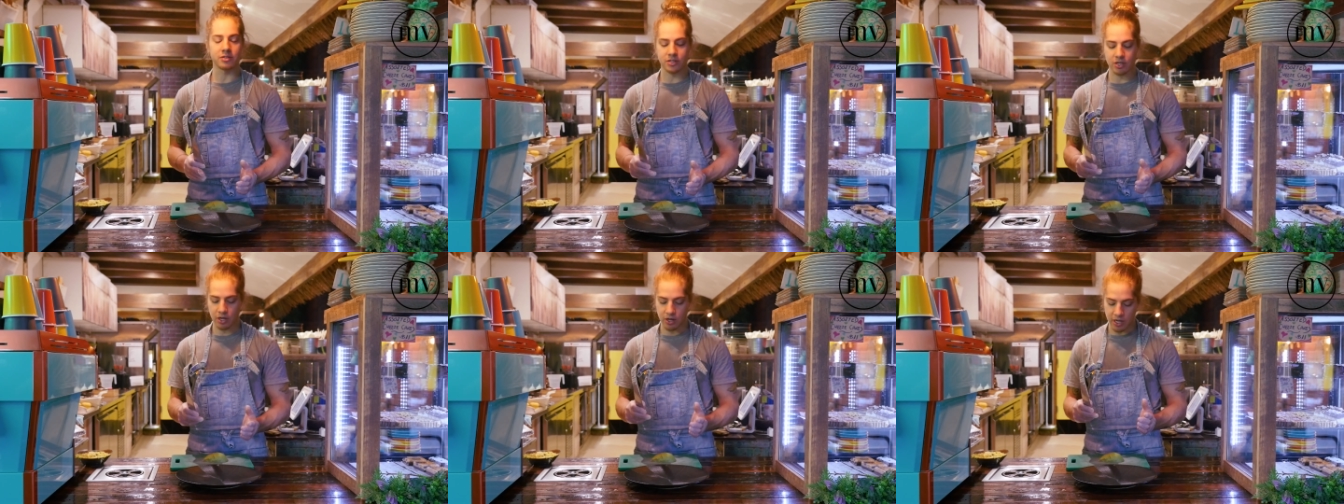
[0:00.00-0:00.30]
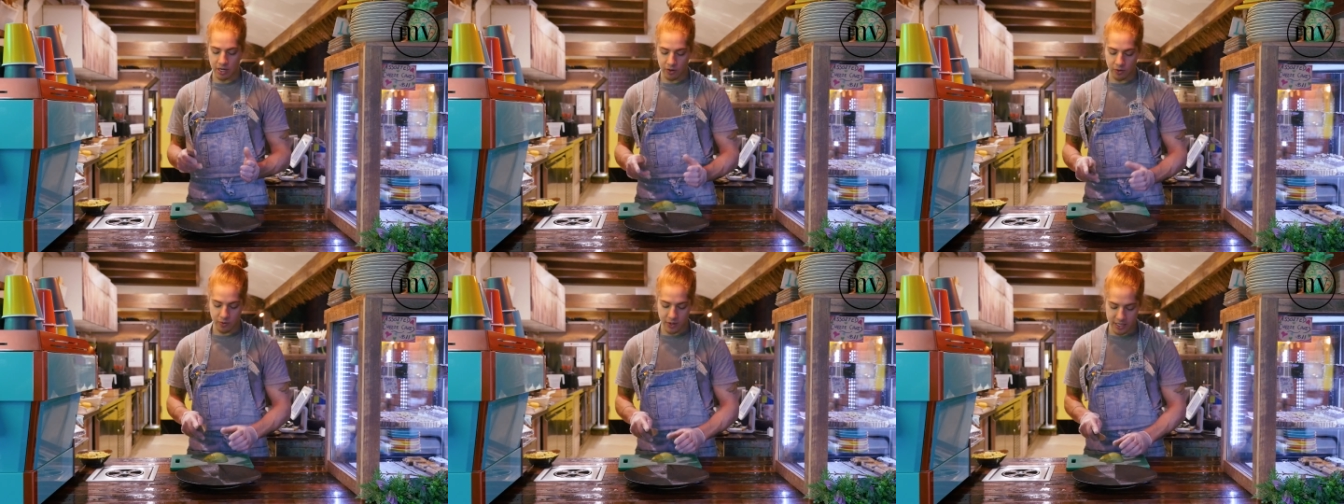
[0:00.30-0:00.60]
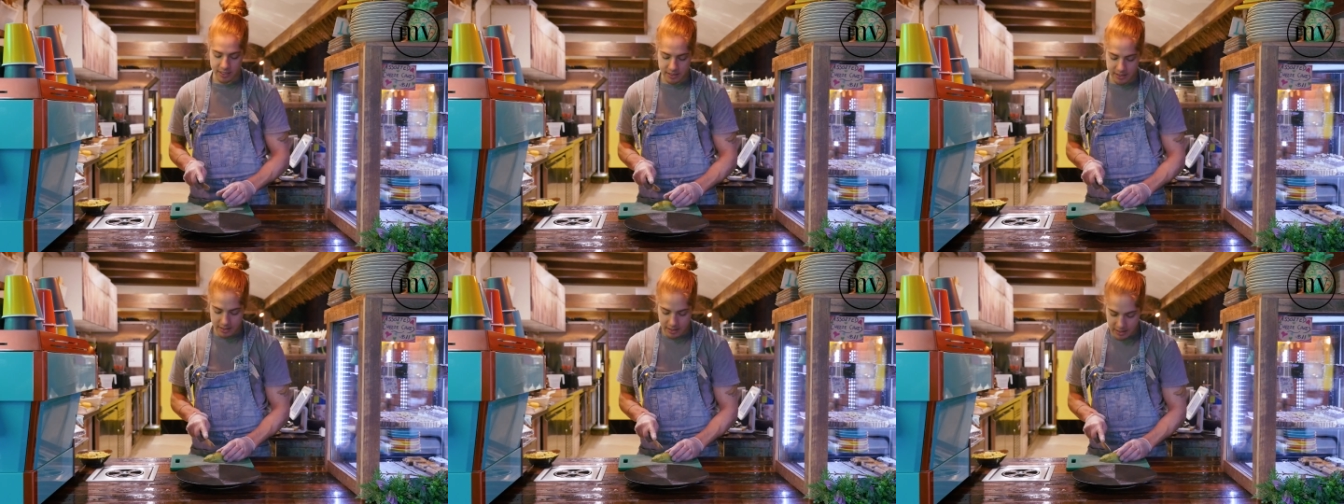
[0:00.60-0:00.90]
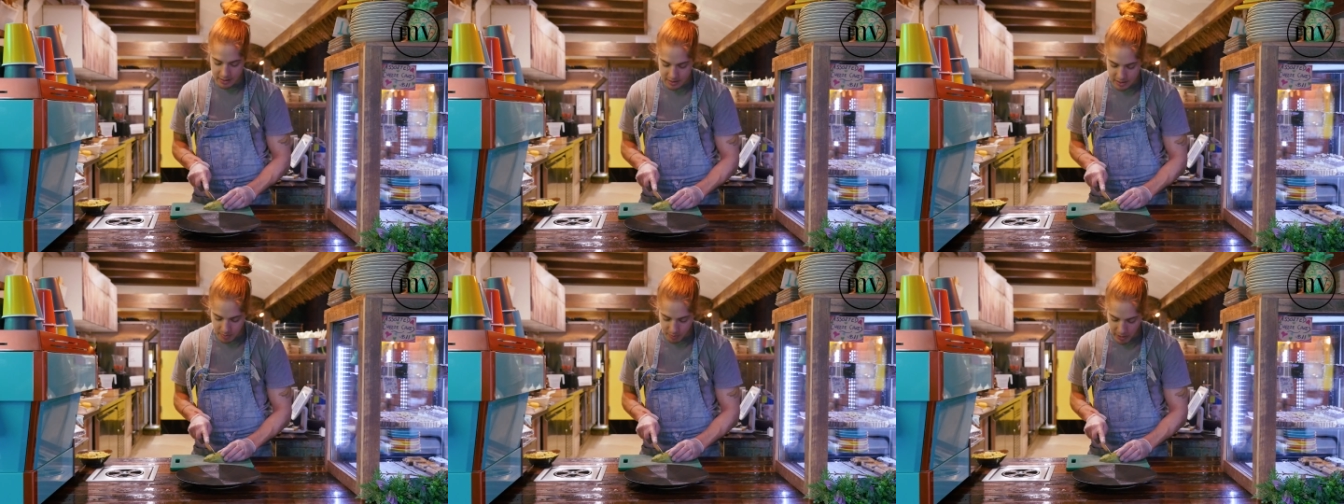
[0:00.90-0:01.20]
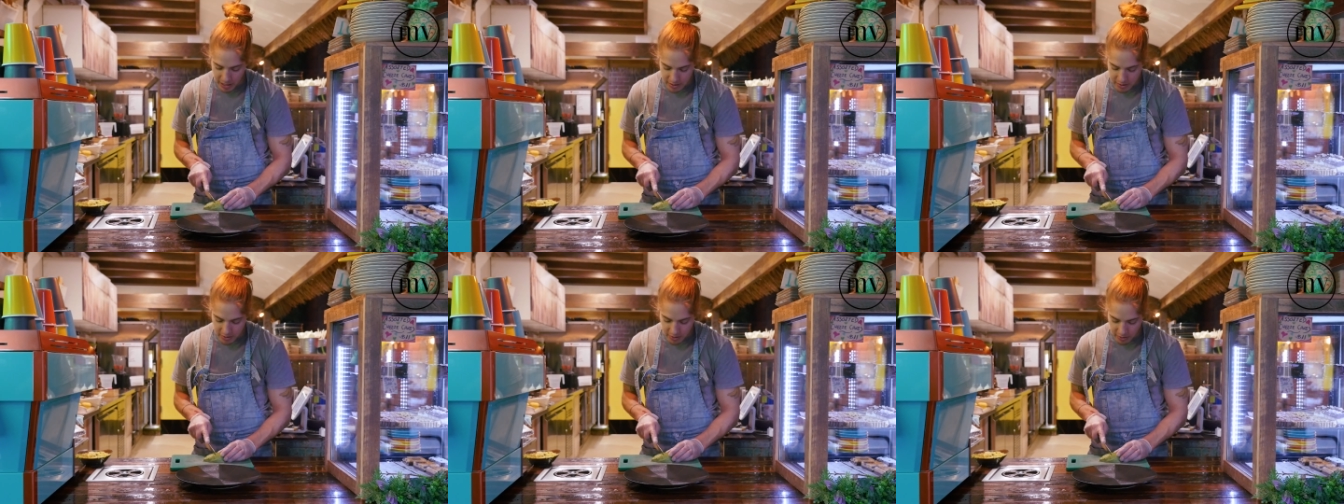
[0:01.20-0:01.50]
So it always is
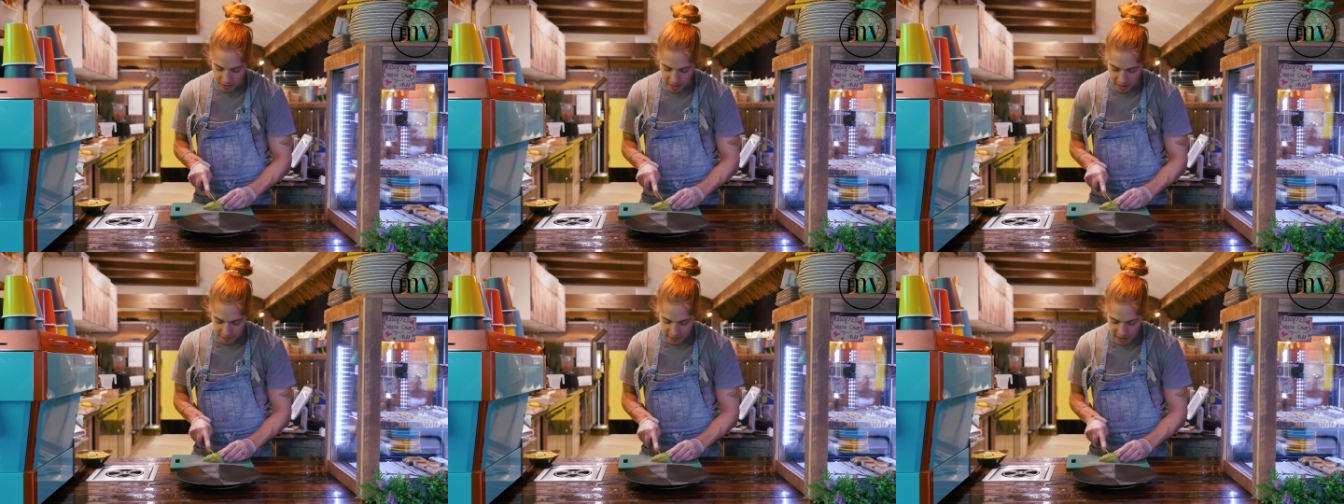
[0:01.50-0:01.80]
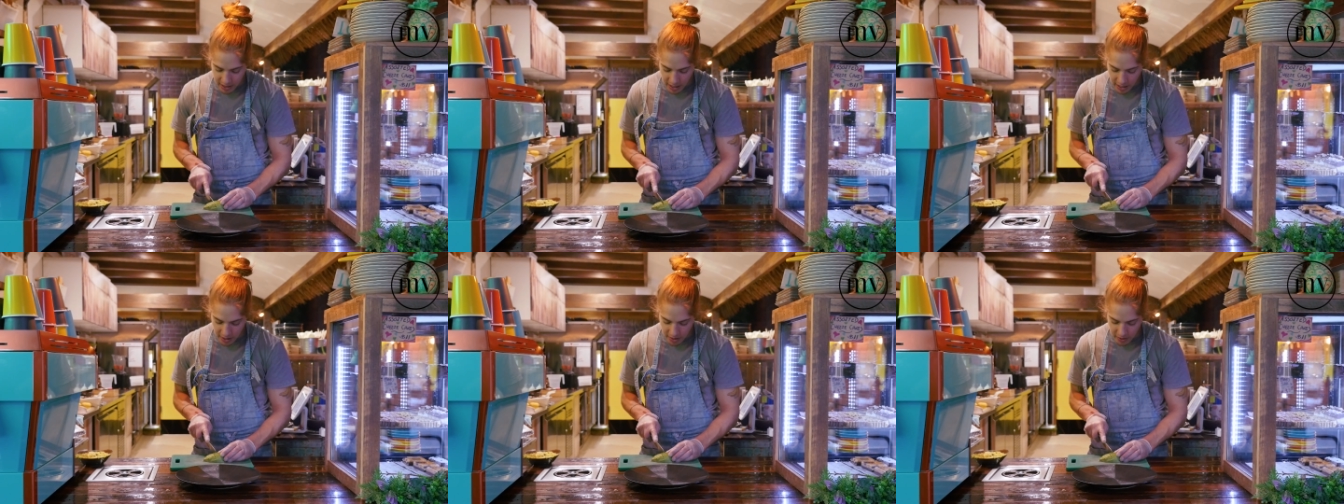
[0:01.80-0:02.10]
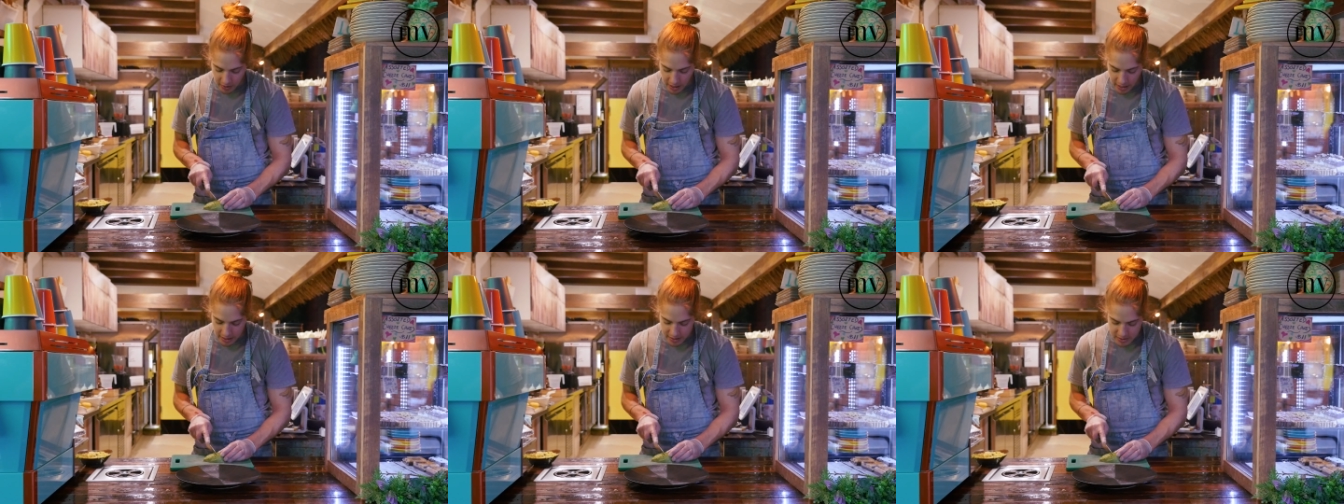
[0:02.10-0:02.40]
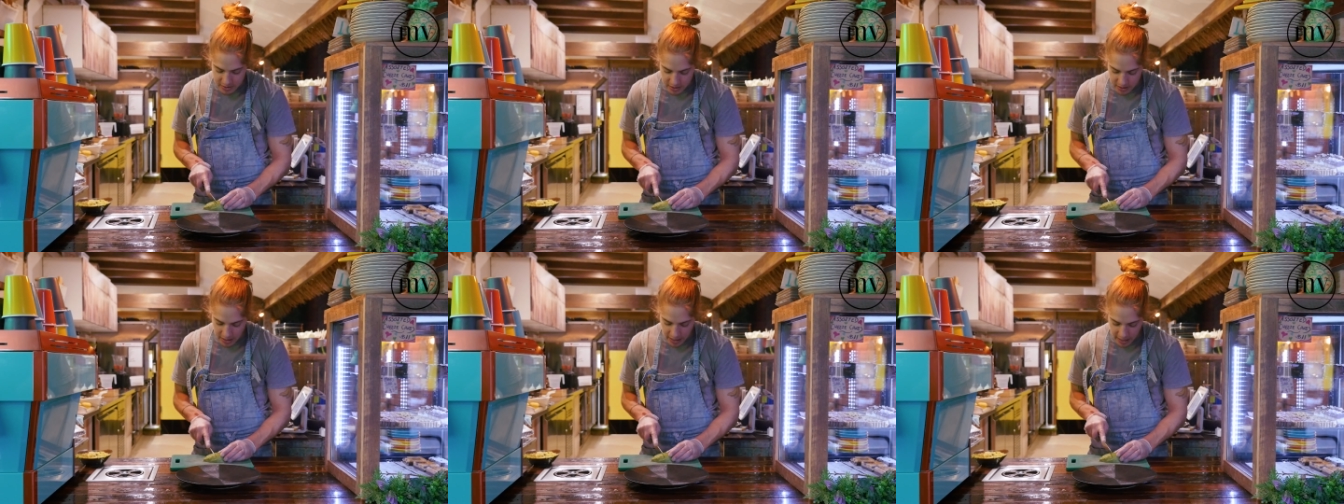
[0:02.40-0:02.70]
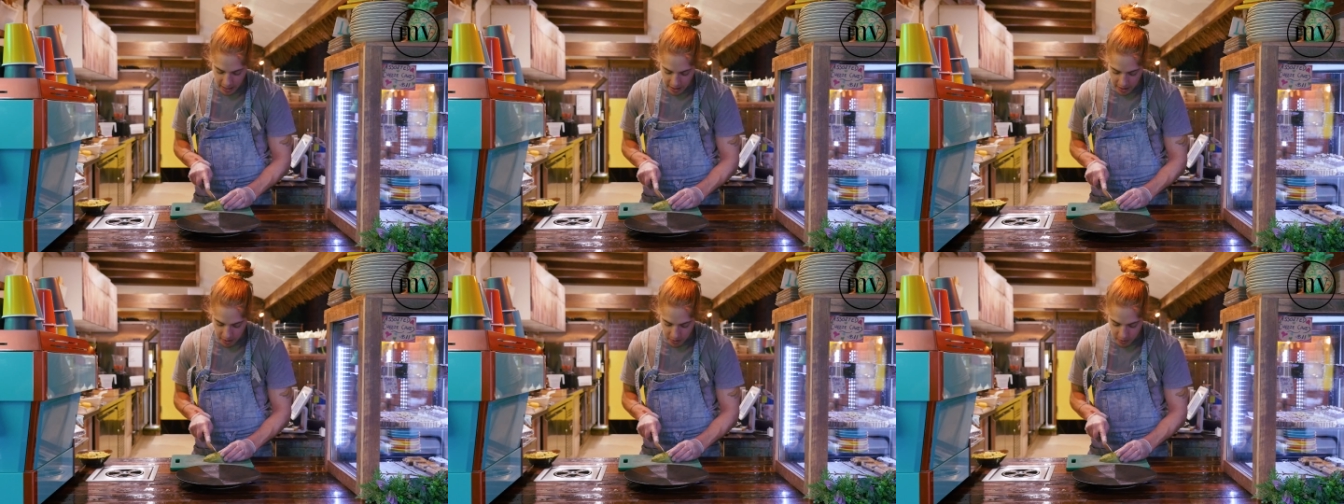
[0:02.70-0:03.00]
dependent on the avocado as to
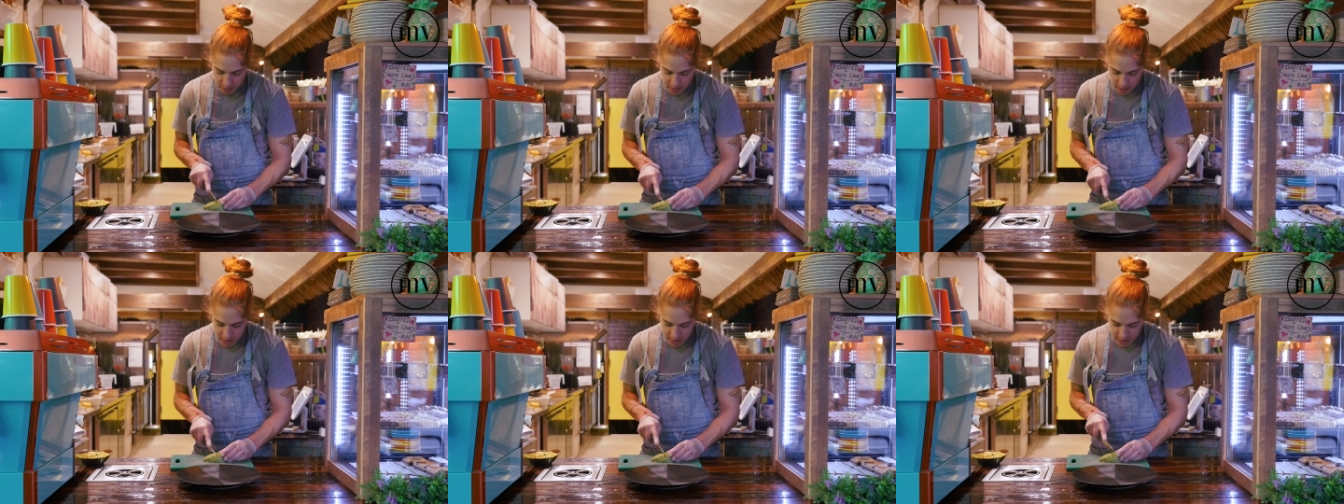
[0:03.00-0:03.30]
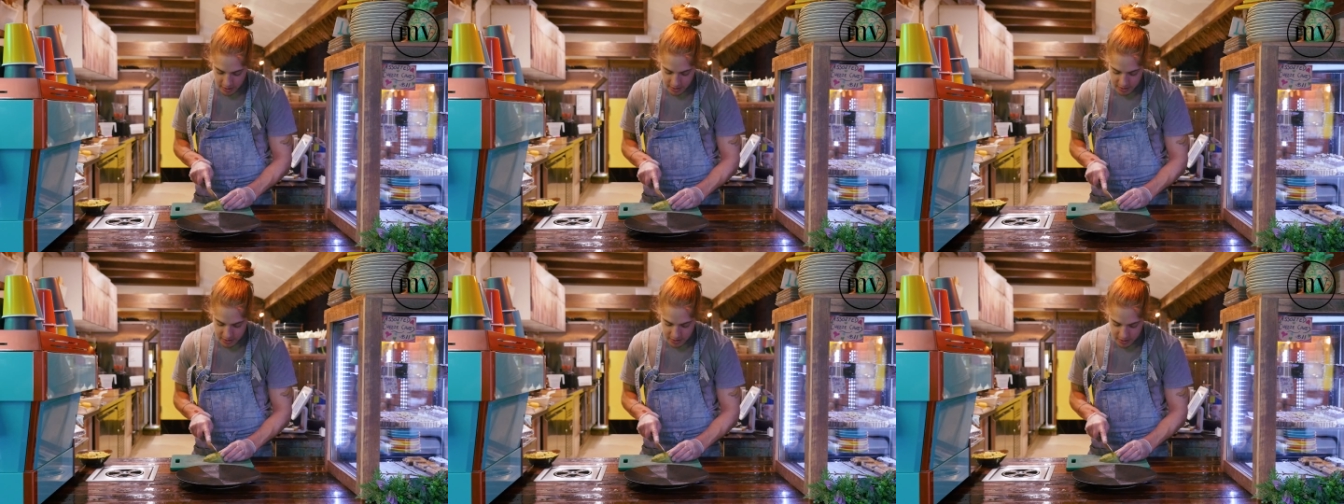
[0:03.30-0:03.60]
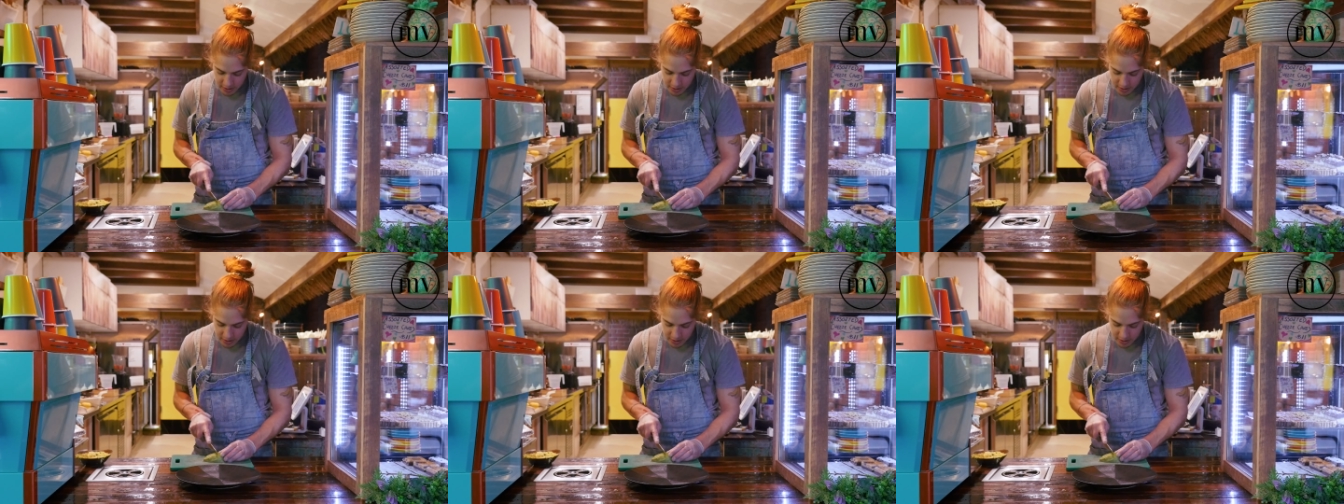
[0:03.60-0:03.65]
how this